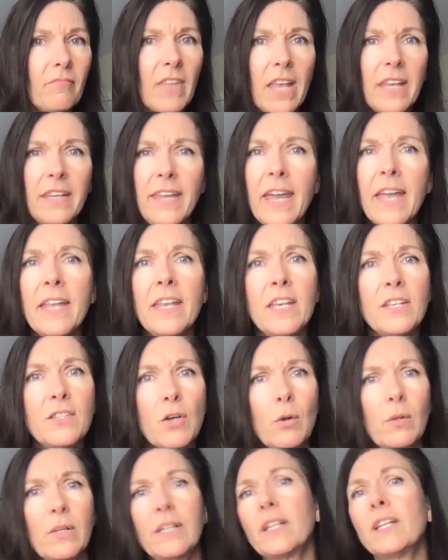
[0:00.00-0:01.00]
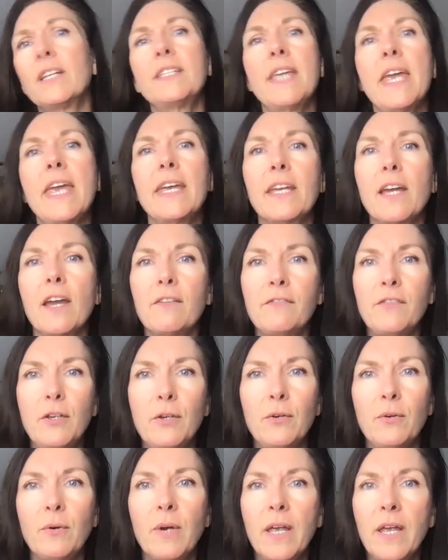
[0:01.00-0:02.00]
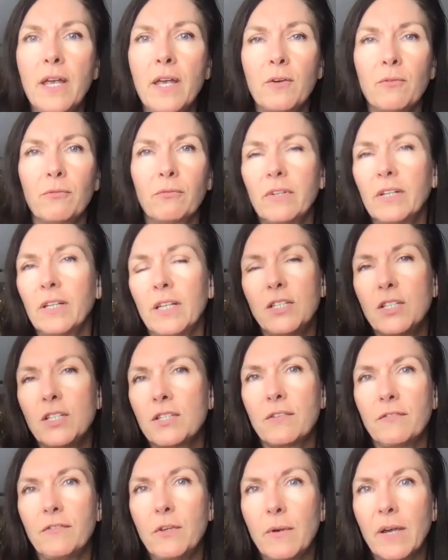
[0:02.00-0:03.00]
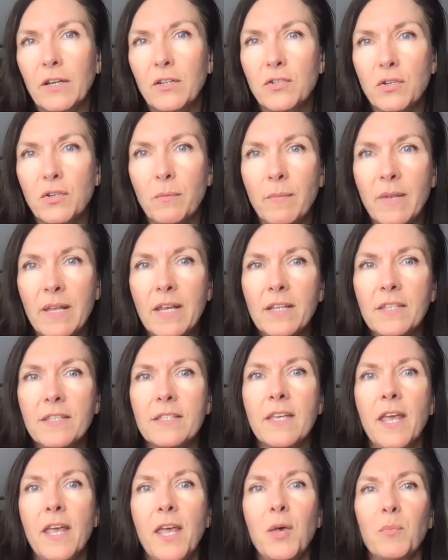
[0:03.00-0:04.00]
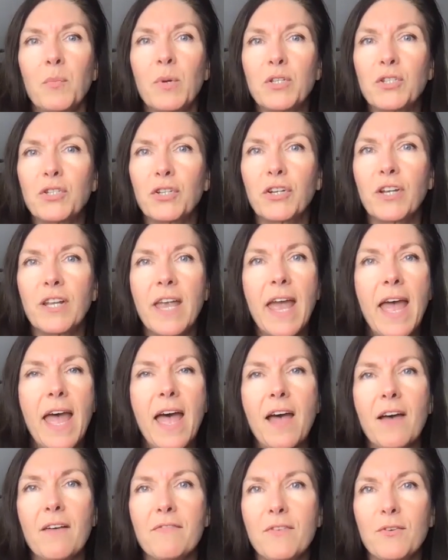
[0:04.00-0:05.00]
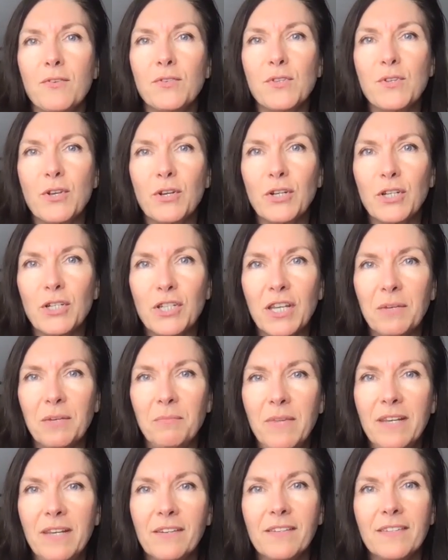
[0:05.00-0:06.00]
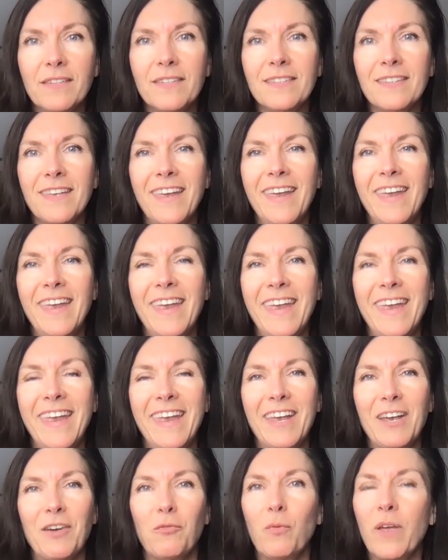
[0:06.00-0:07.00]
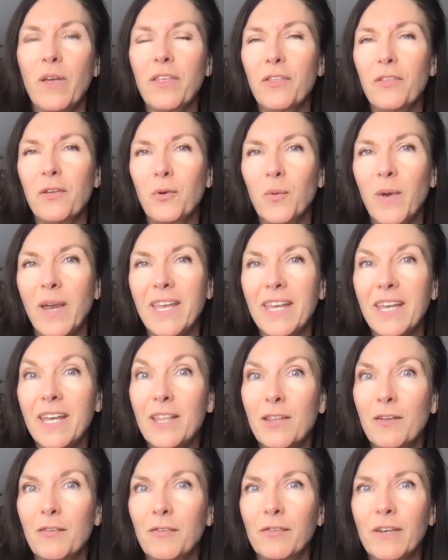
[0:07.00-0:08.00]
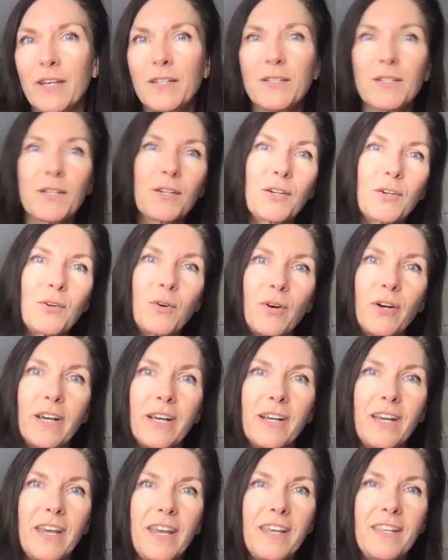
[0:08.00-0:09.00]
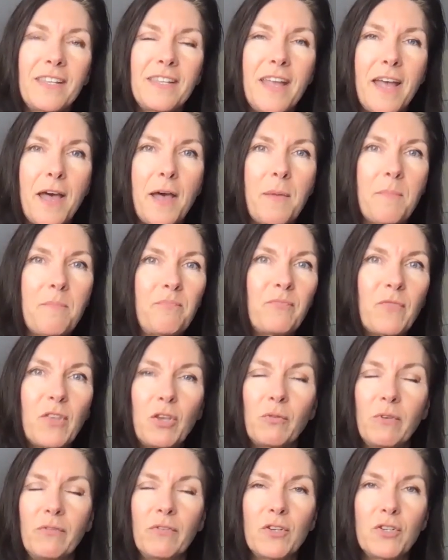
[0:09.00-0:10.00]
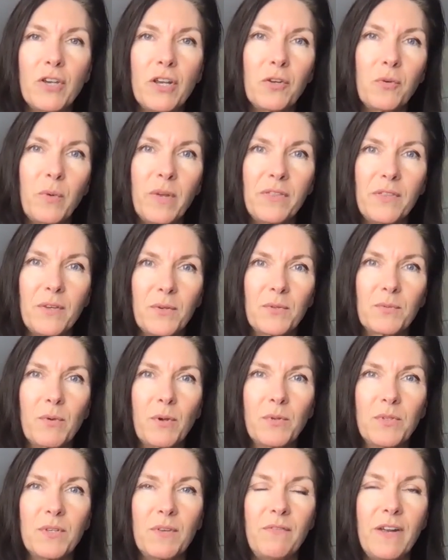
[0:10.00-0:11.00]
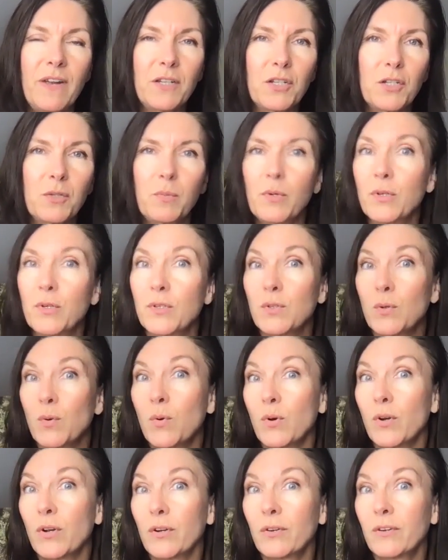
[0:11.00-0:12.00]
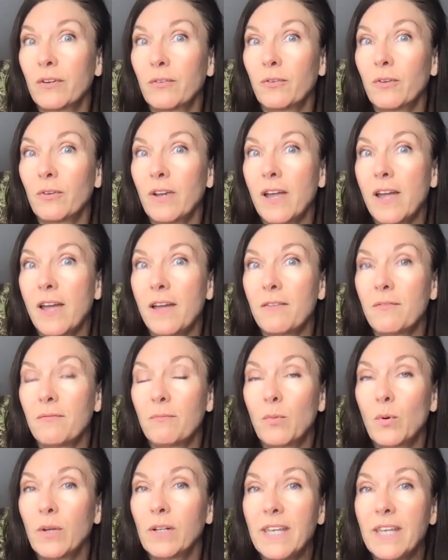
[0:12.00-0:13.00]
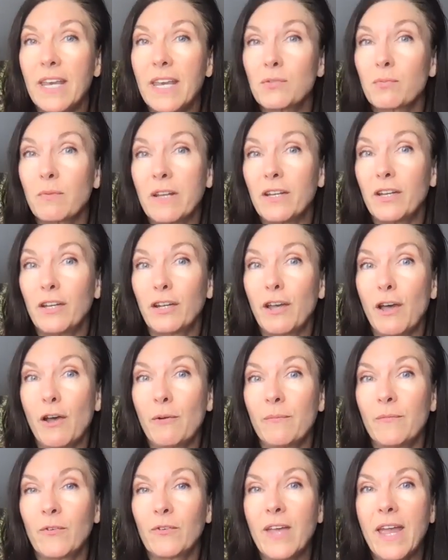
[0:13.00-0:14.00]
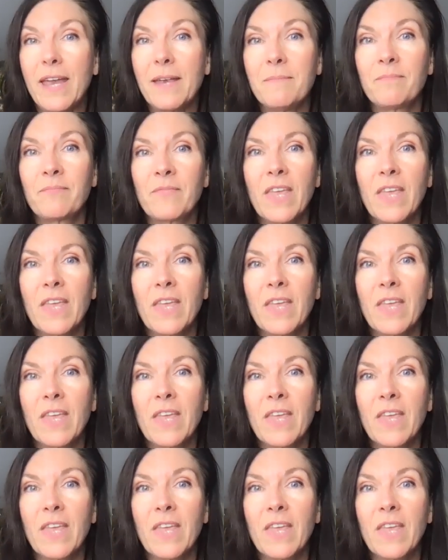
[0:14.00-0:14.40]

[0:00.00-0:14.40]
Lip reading: Again, it's only going to take really just a few extra minutes, but you're going to have those nourishing meals, whether they're waiting in the freezer or in your refrigerator with those roasted vegetables or boiled eggs ready to go. Okay.